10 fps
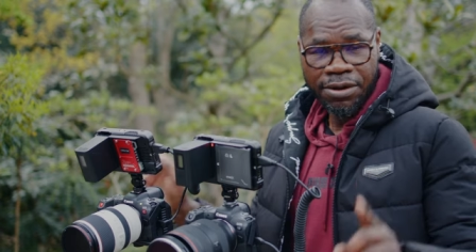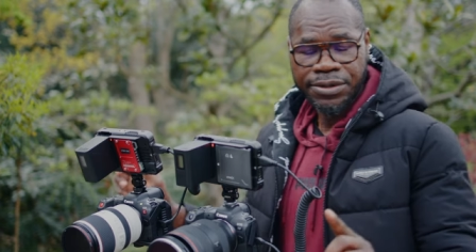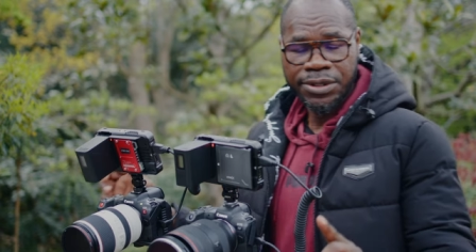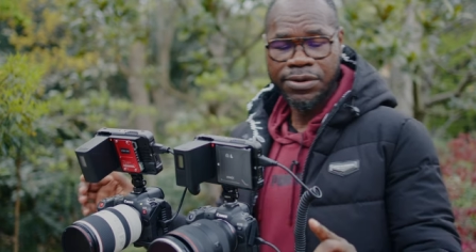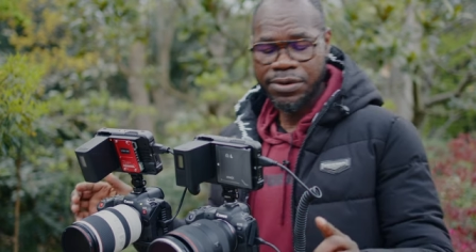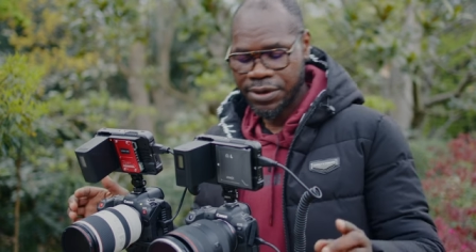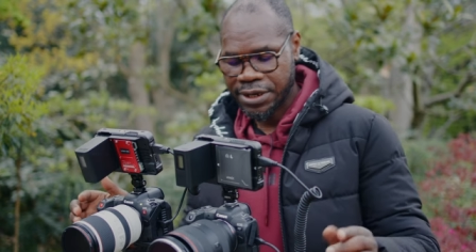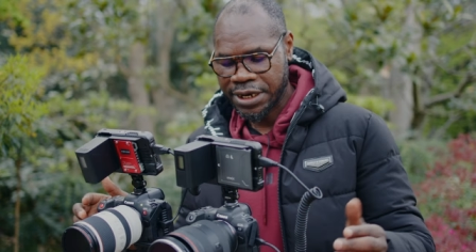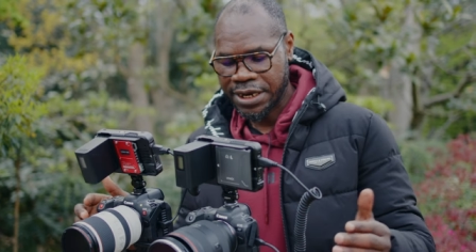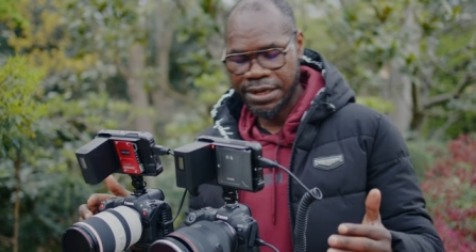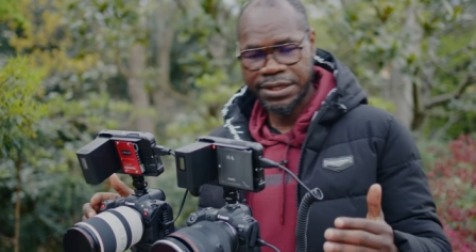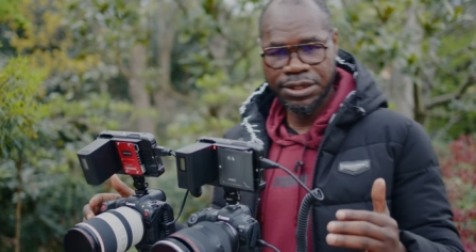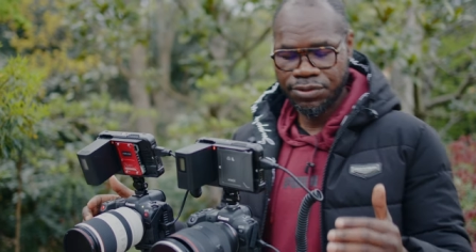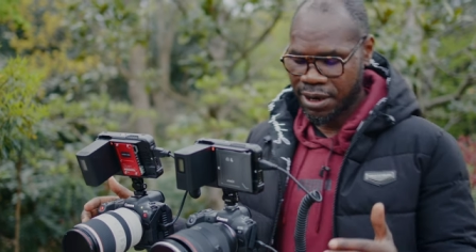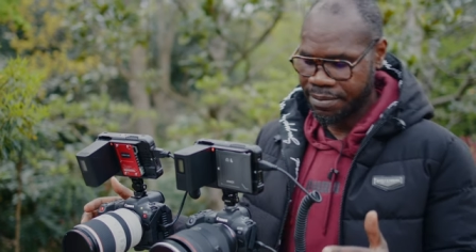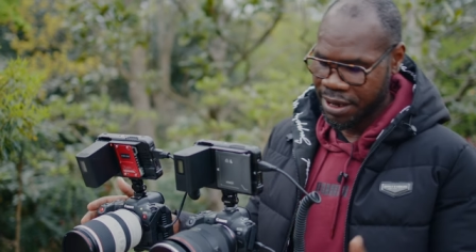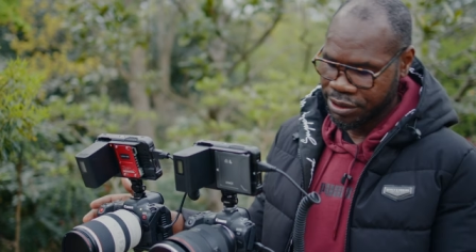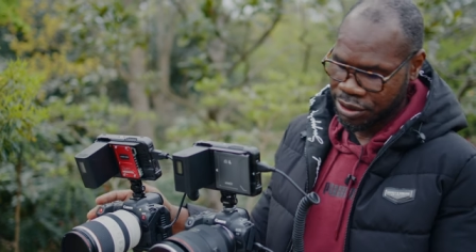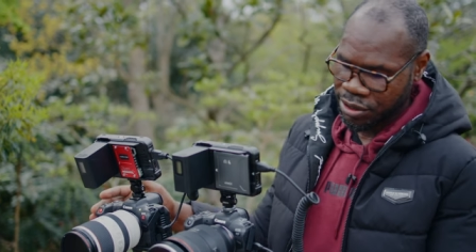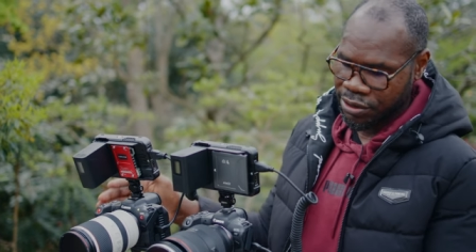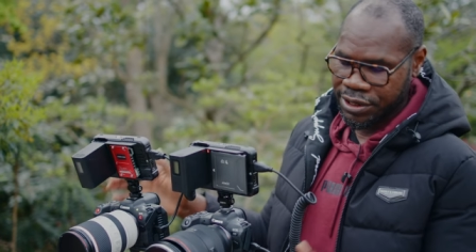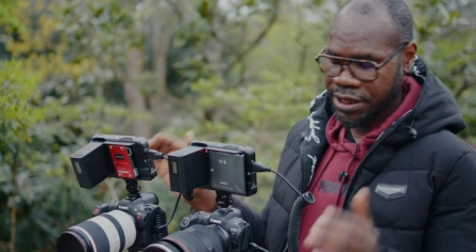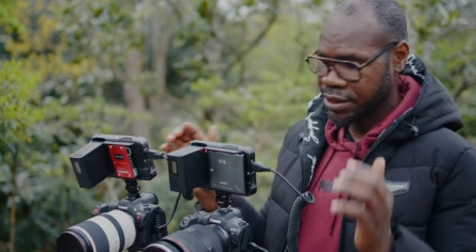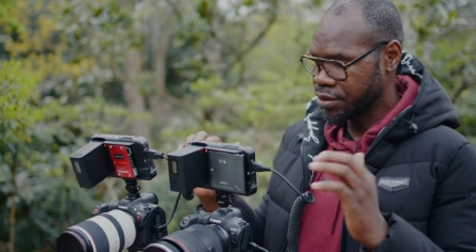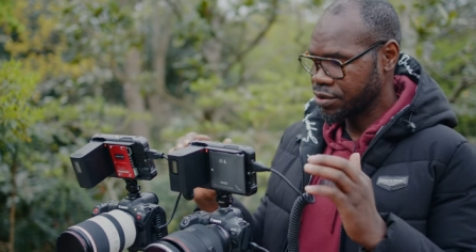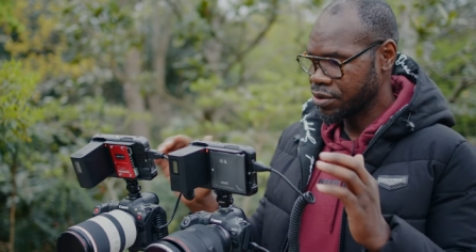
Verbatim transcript: also that I just want to make sure that you